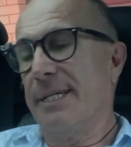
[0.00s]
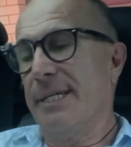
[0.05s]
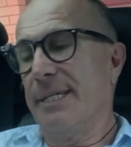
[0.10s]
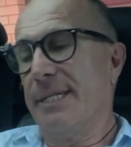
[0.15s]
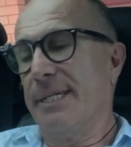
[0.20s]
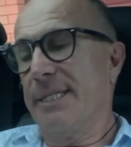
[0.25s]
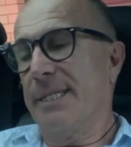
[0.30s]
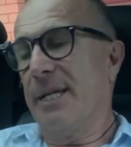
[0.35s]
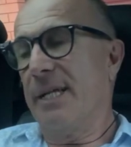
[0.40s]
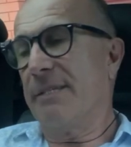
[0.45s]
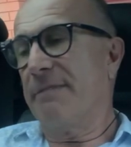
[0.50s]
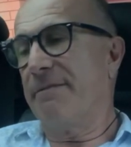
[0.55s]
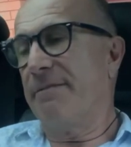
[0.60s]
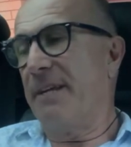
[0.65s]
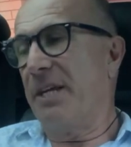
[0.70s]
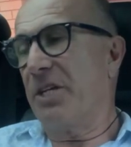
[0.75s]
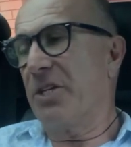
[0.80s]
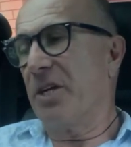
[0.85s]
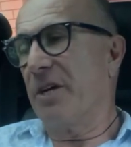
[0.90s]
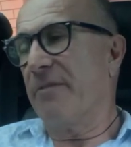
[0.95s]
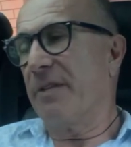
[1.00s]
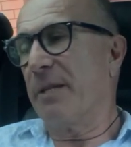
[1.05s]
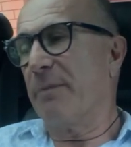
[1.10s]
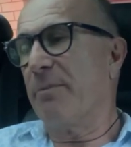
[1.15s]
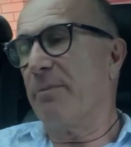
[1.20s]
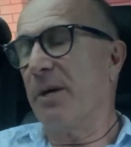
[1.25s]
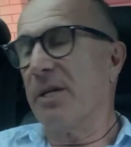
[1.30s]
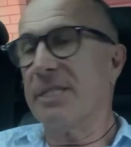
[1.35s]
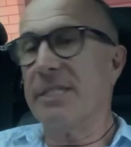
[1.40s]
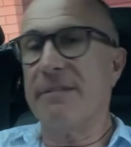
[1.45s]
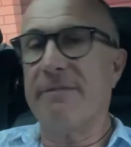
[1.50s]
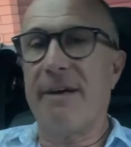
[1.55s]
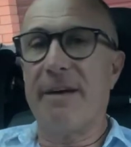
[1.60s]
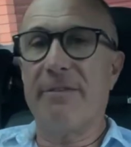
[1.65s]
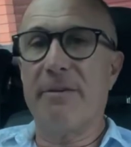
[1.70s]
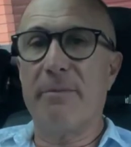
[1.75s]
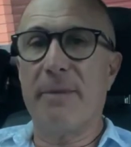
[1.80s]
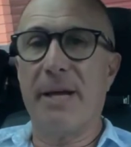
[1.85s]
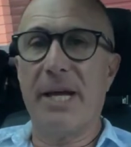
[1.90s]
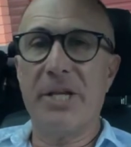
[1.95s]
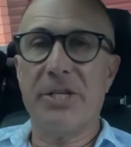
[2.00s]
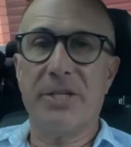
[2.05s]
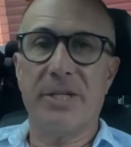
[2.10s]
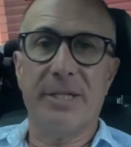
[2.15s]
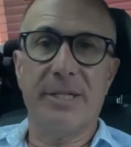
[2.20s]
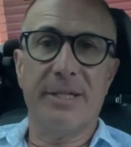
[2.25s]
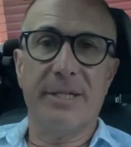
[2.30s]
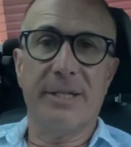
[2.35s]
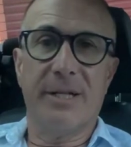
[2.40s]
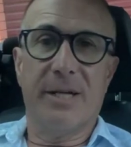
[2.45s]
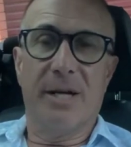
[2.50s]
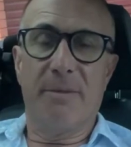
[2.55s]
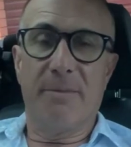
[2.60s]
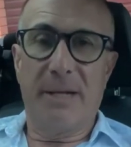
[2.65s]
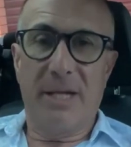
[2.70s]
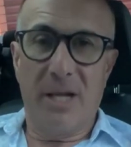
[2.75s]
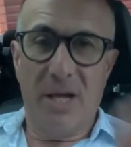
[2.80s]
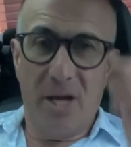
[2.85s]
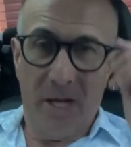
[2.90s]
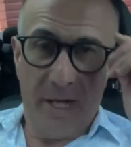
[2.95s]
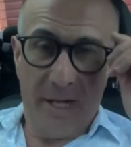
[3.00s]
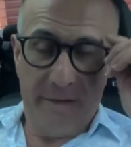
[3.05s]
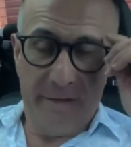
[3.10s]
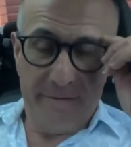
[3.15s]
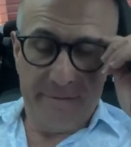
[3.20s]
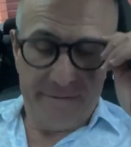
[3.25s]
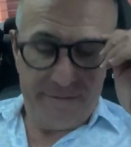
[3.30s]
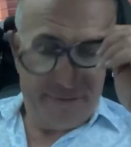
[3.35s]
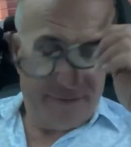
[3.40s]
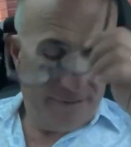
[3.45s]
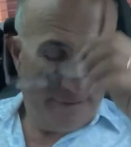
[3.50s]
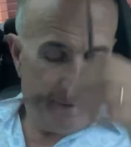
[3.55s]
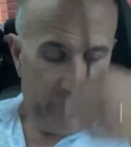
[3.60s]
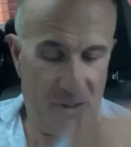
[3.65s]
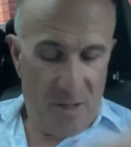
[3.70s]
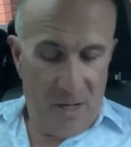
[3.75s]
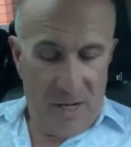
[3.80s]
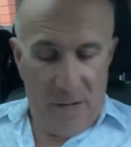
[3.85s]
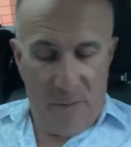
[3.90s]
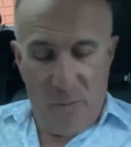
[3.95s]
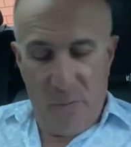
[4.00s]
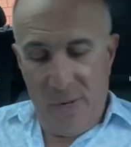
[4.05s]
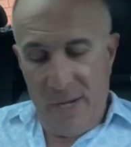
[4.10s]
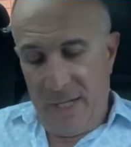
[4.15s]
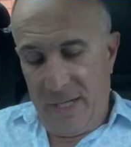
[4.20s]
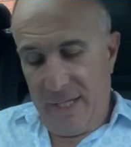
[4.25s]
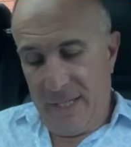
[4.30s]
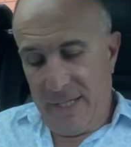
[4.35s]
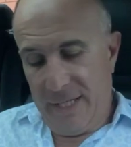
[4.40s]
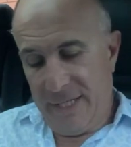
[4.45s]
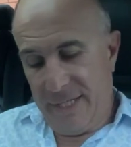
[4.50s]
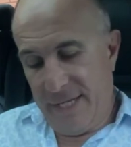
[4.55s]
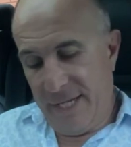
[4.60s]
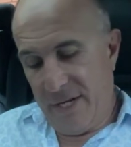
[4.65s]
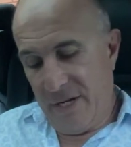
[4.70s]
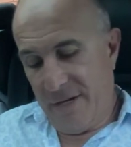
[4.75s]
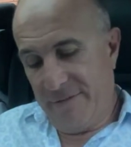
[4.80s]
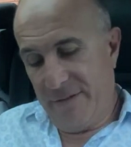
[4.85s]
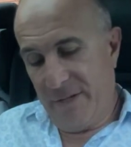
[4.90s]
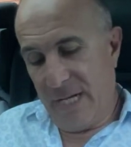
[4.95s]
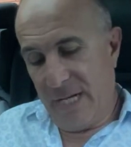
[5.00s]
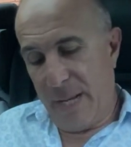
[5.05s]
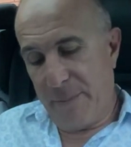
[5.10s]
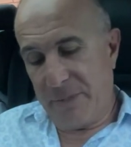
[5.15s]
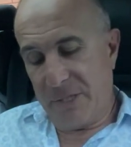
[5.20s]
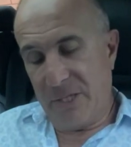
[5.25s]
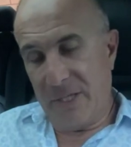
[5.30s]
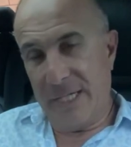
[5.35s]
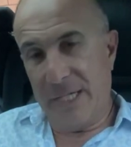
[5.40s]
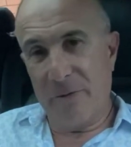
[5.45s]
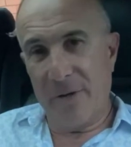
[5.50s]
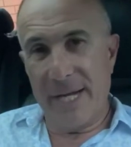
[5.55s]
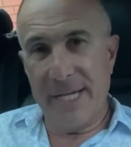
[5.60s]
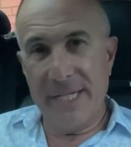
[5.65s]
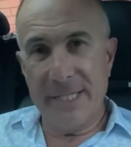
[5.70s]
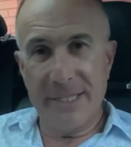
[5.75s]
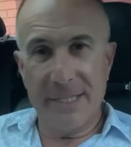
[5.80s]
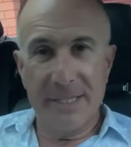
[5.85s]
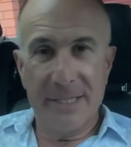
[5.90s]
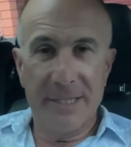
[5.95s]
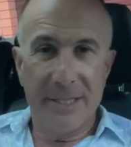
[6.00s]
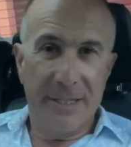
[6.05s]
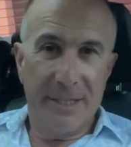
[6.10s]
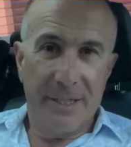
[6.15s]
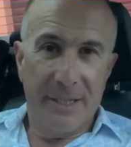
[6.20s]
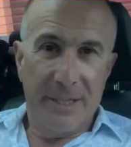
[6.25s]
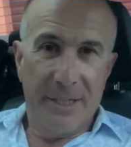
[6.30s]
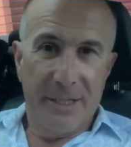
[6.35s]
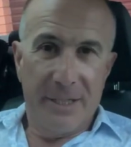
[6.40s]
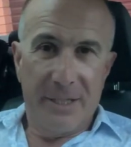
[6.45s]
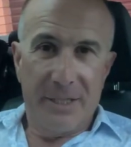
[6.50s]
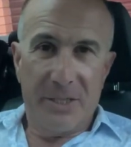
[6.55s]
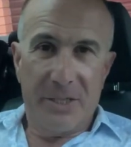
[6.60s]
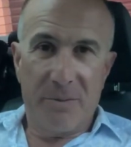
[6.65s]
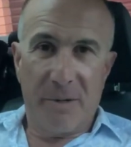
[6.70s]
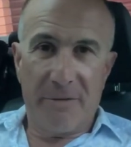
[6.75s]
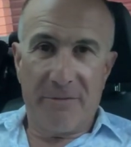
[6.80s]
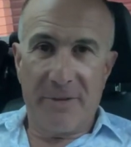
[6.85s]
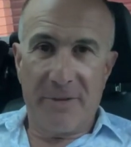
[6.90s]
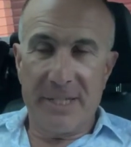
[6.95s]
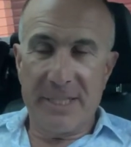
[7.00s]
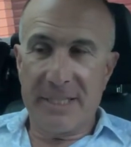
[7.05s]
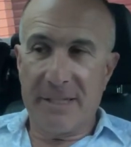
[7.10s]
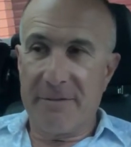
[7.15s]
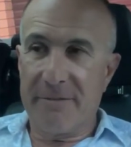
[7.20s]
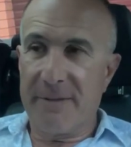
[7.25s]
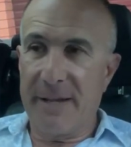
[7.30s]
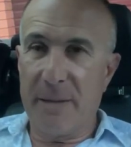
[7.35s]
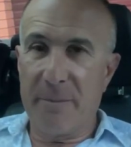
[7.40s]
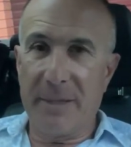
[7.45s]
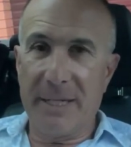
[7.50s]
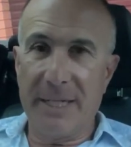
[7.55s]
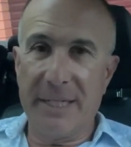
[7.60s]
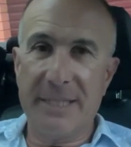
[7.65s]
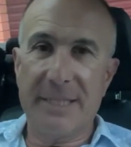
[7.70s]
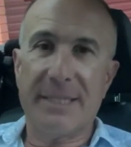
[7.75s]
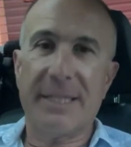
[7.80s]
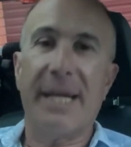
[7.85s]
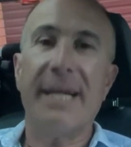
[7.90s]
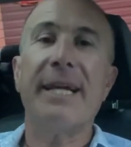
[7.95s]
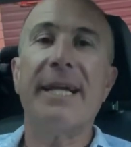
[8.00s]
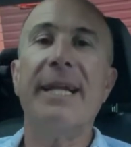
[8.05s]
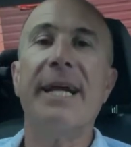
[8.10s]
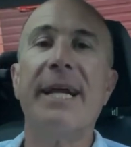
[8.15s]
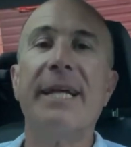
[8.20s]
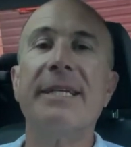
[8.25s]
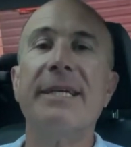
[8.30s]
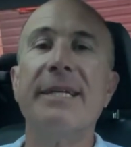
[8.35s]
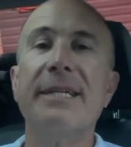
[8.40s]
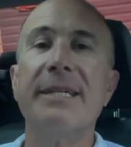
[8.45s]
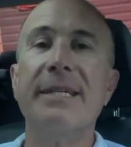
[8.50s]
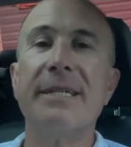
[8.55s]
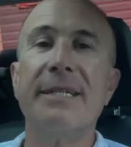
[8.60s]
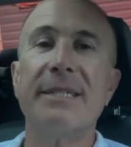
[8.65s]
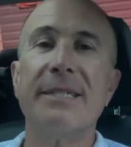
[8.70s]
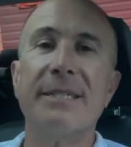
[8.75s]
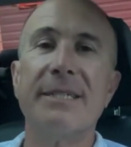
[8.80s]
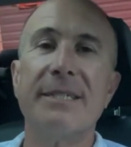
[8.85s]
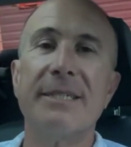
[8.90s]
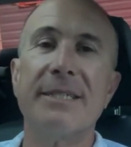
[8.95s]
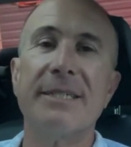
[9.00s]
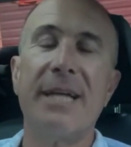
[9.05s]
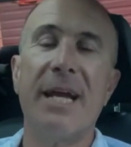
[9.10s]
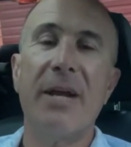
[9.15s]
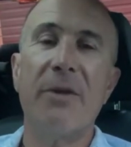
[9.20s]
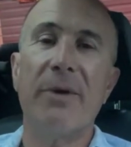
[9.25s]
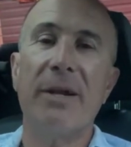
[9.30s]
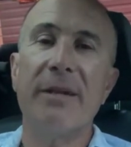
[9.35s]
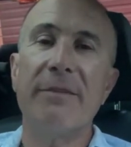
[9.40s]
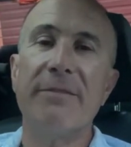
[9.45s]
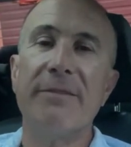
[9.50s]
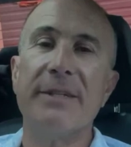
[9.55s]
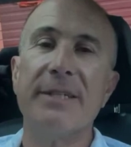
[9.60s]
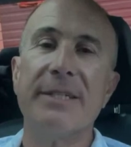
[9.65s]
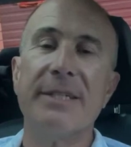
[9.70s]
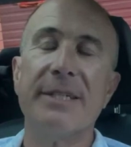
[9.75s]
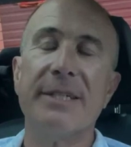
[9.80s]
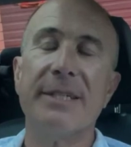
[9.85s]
So let's finish off with a positive affirmation. I'm alive, I am well, and I feel absolutely great. To my friends and family, stay connected, stay relevant,